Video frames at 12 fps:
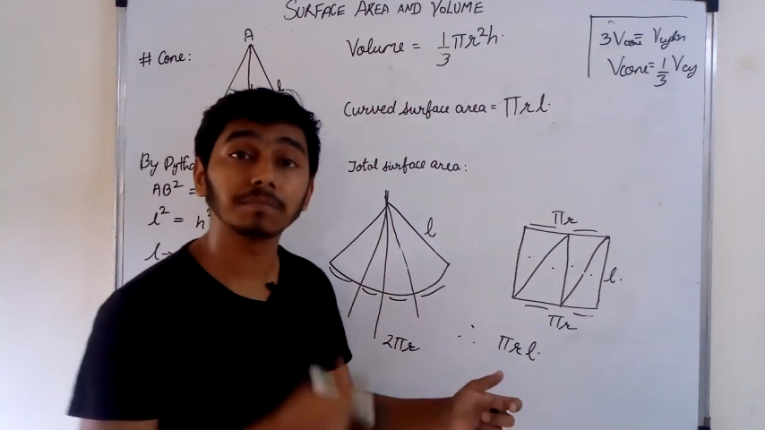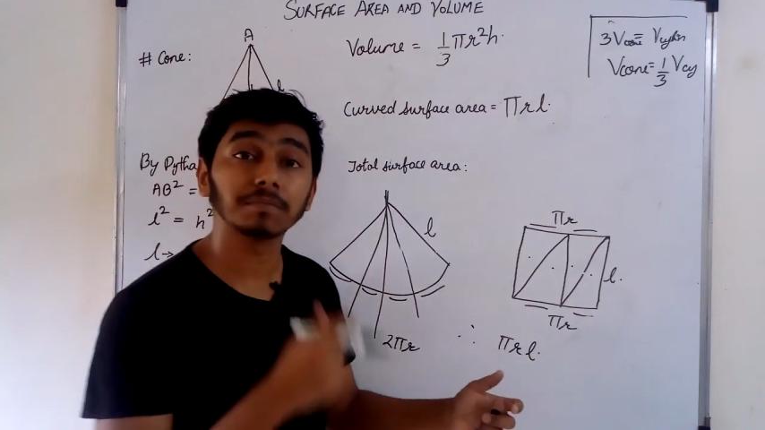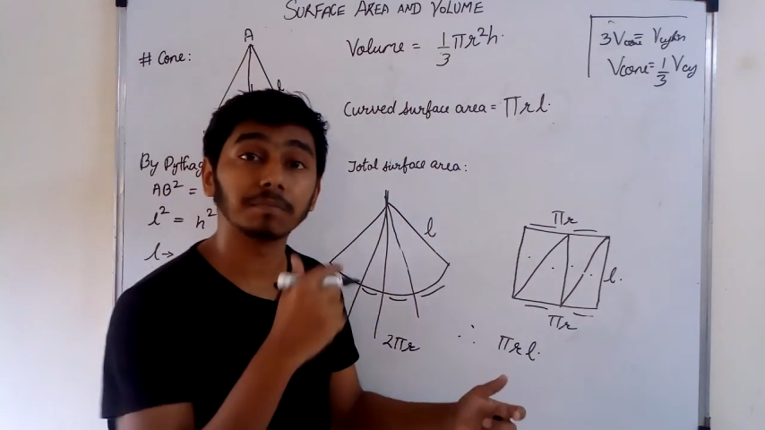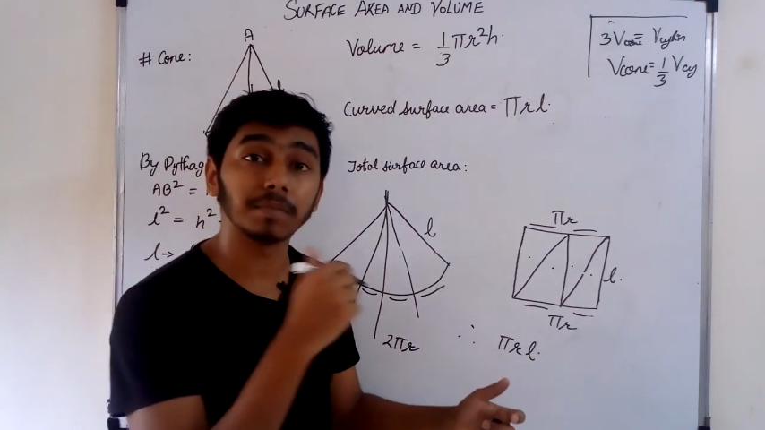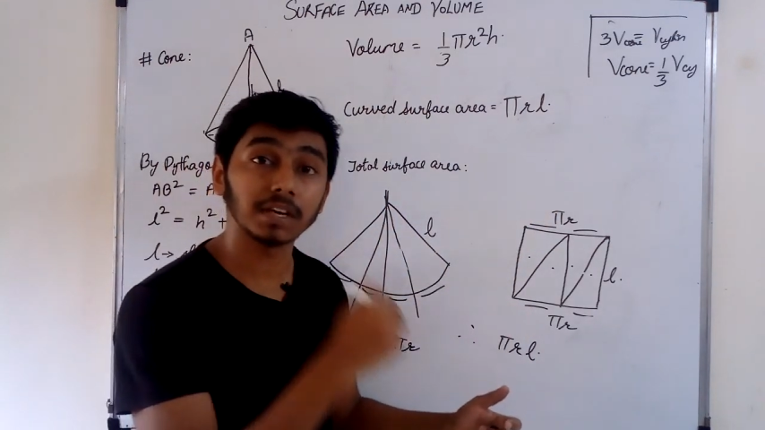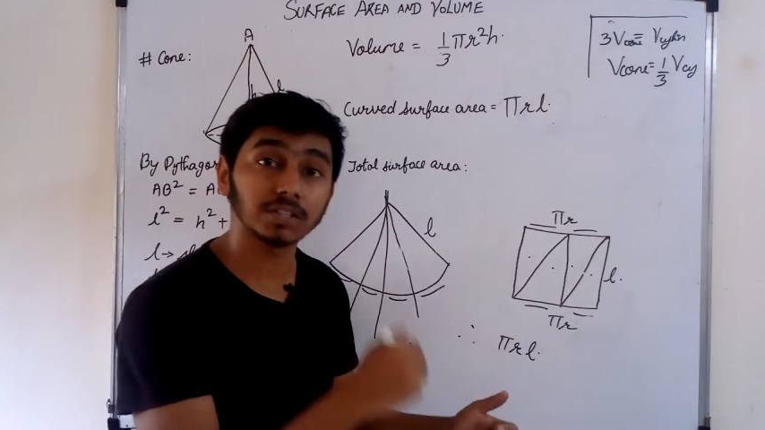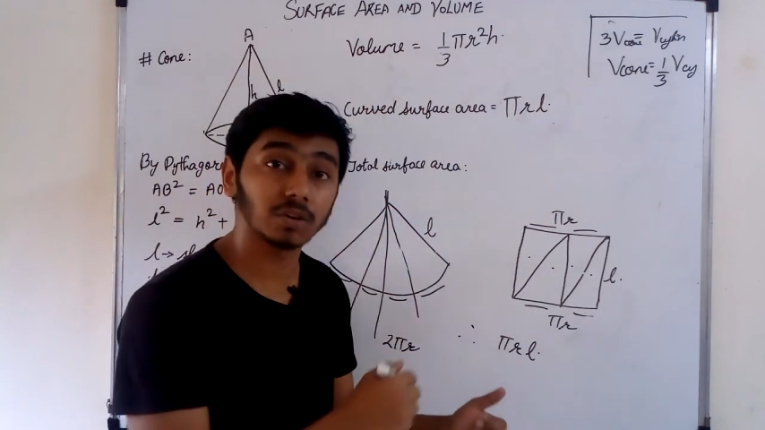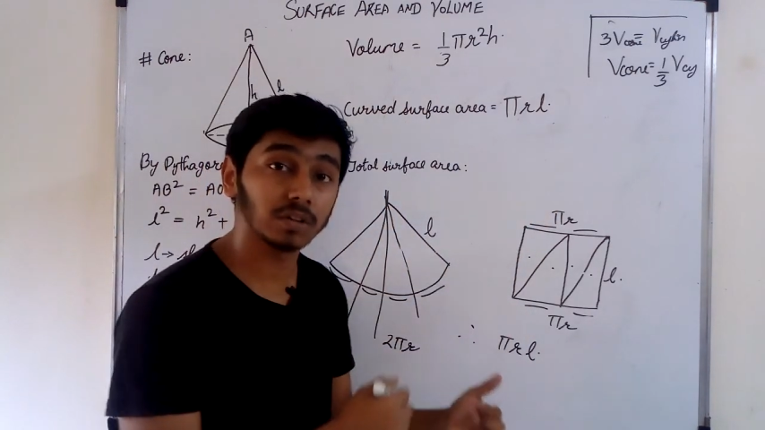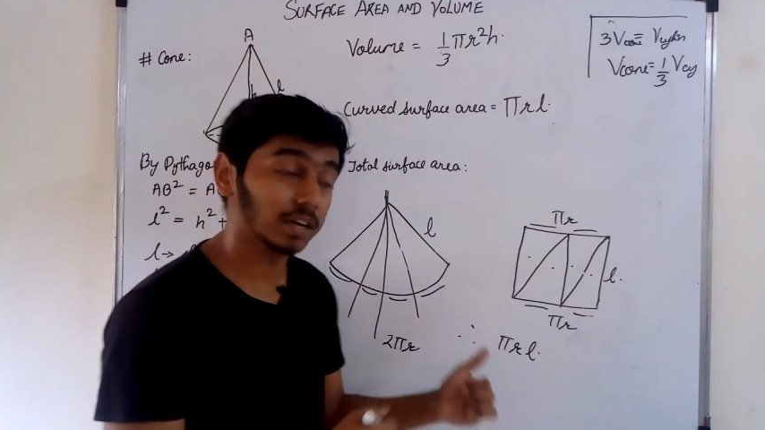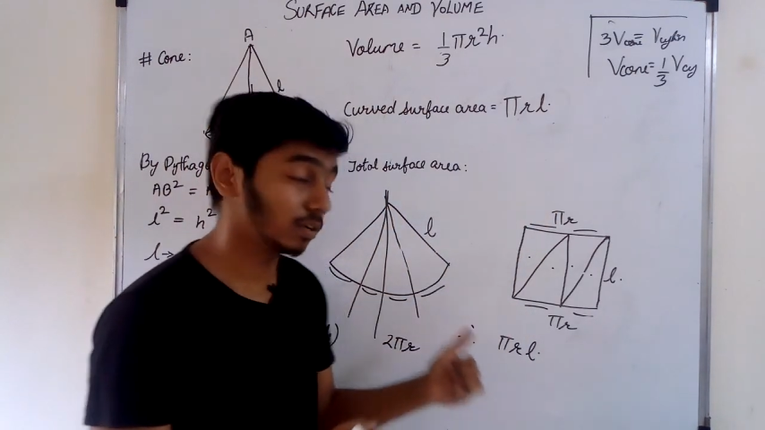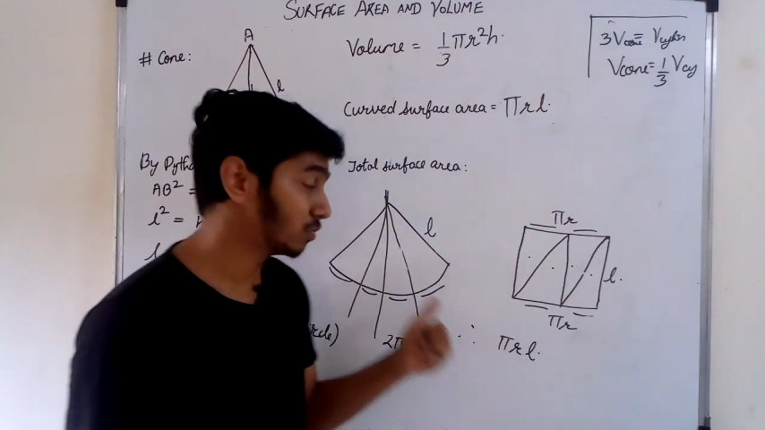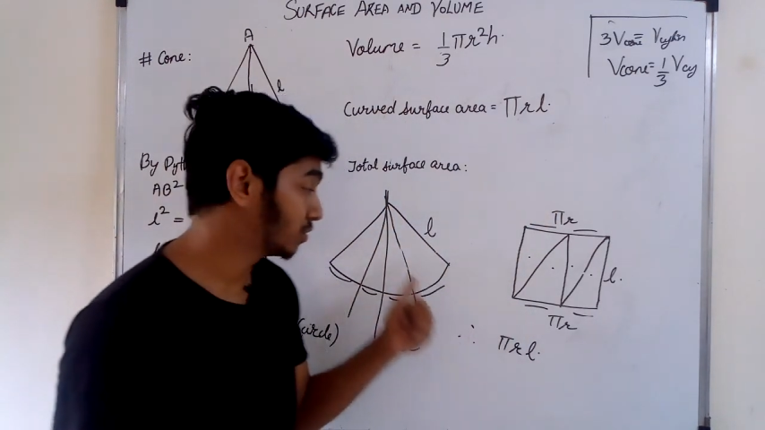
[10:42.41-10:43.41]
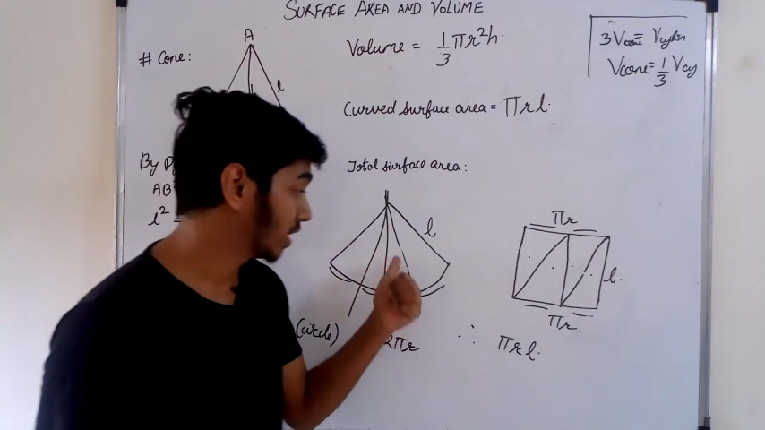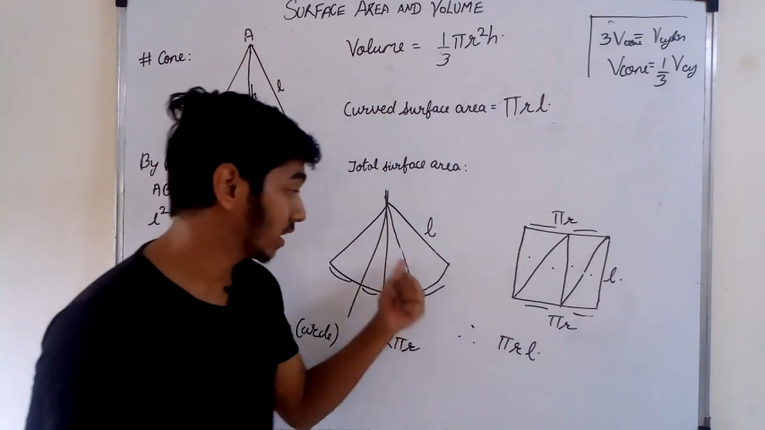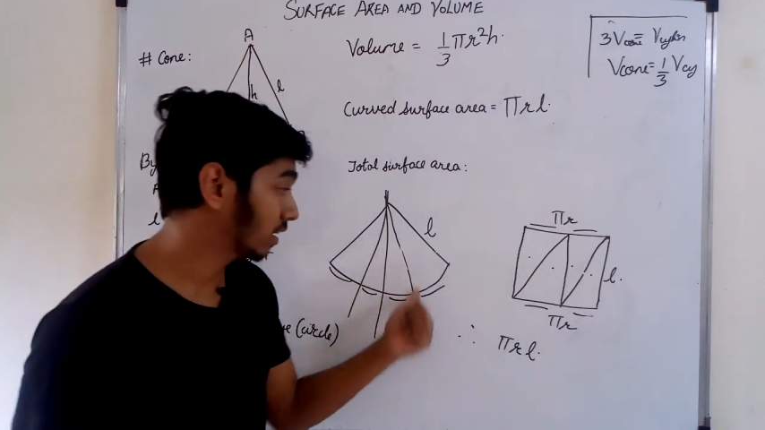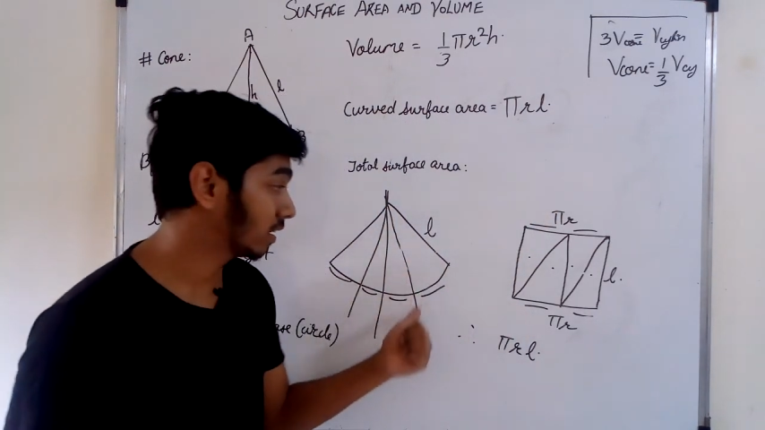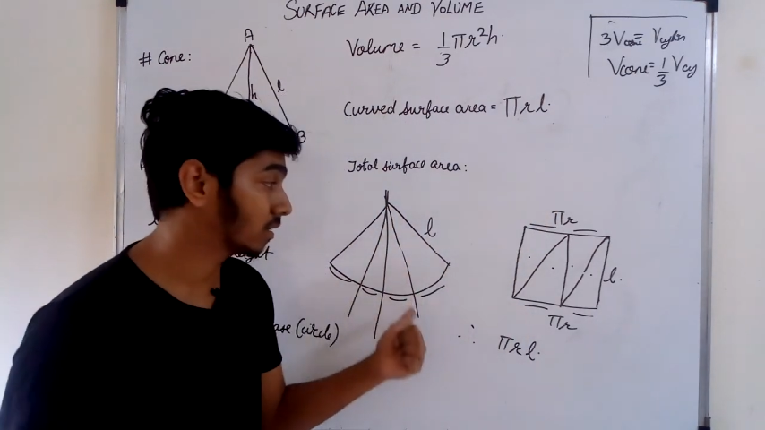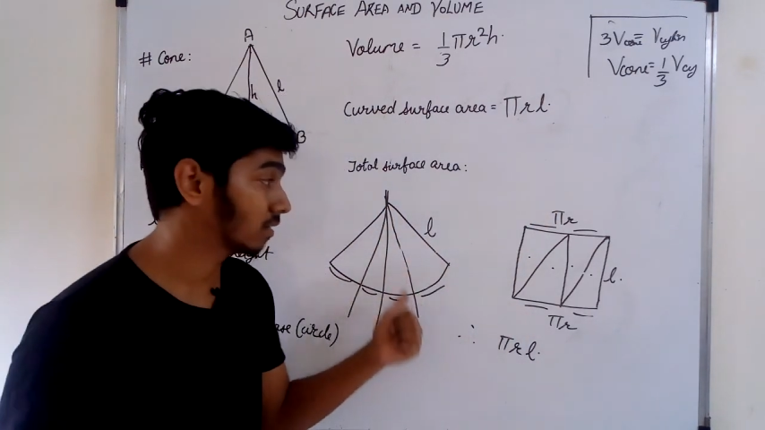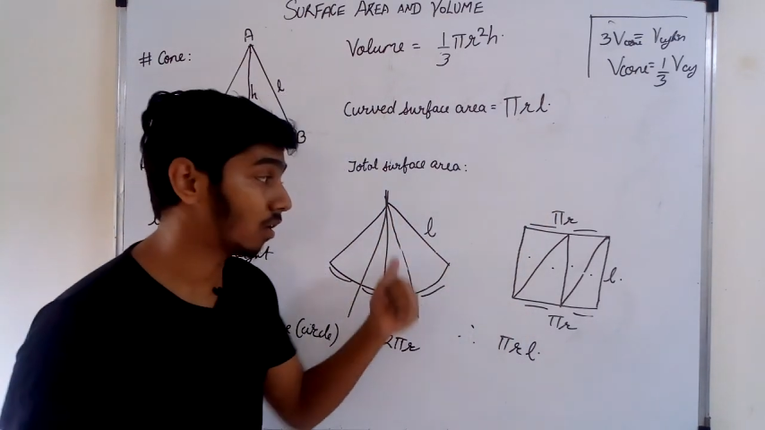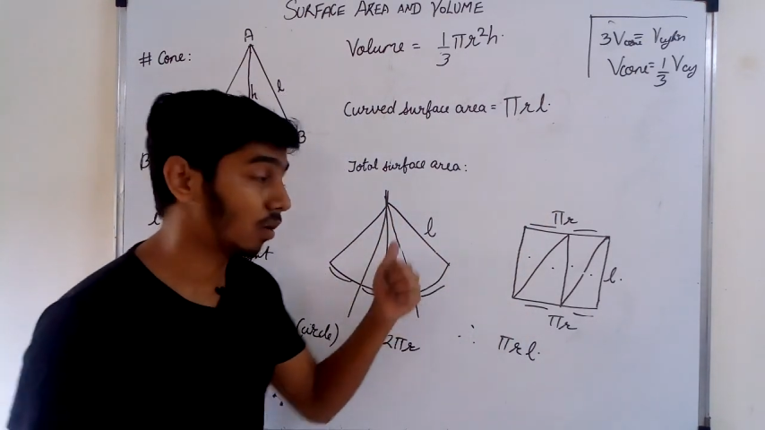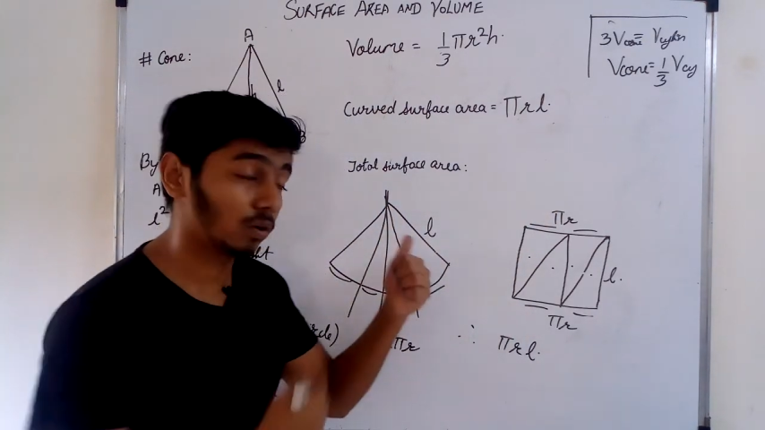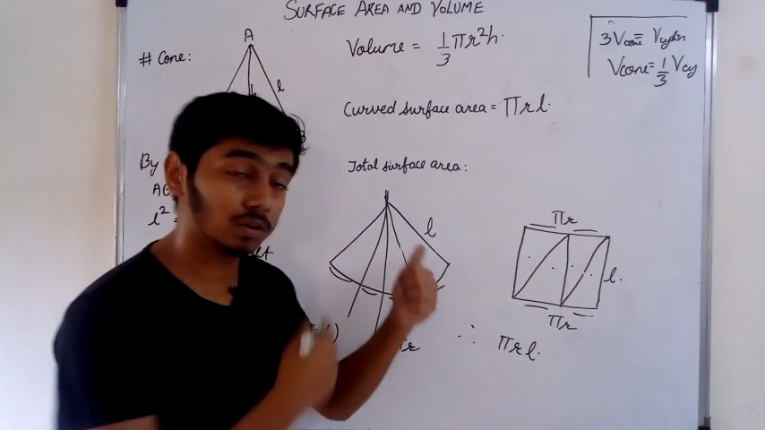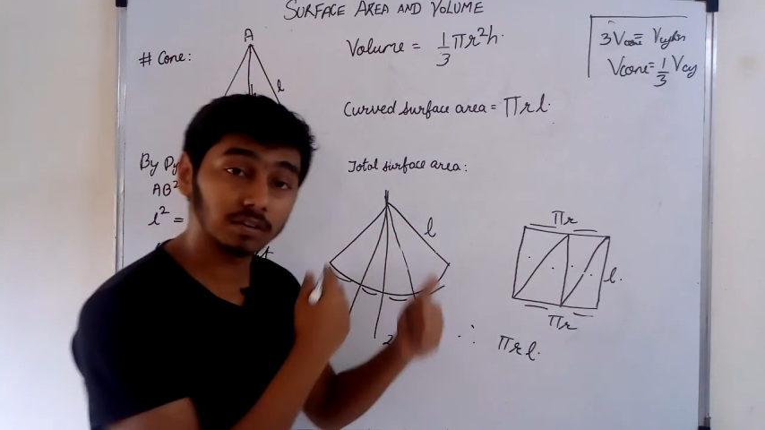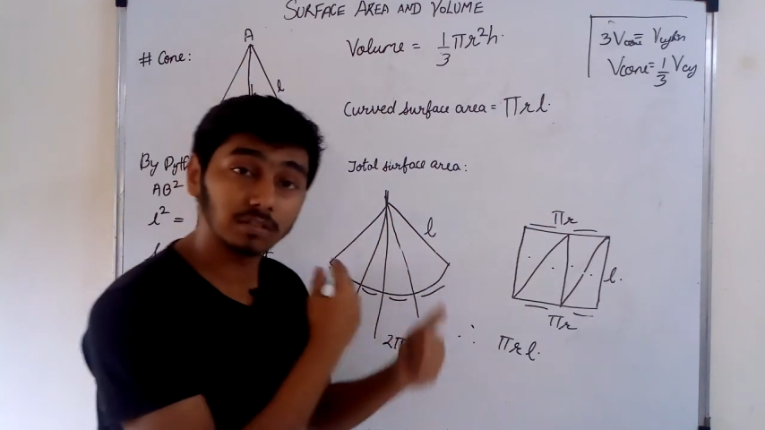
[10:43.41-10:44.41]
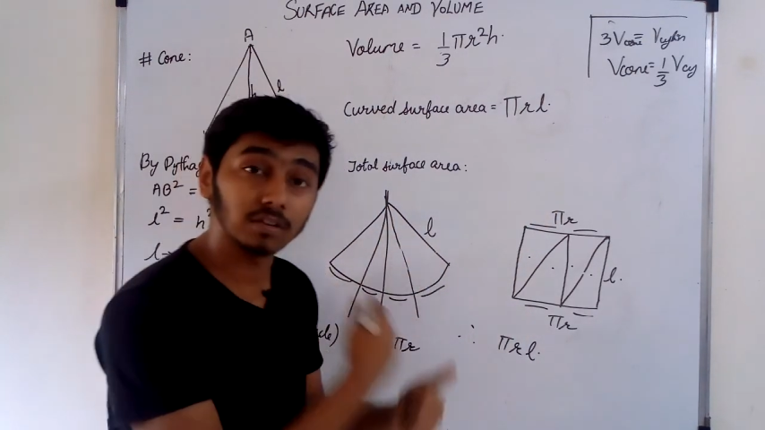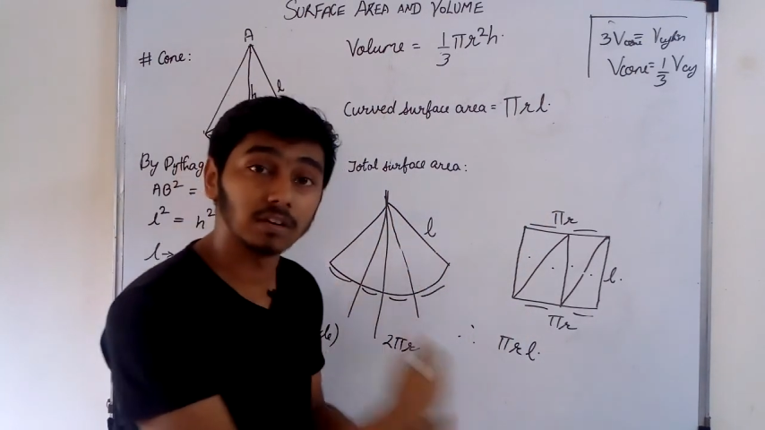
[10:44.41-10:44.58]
make sure that you check it or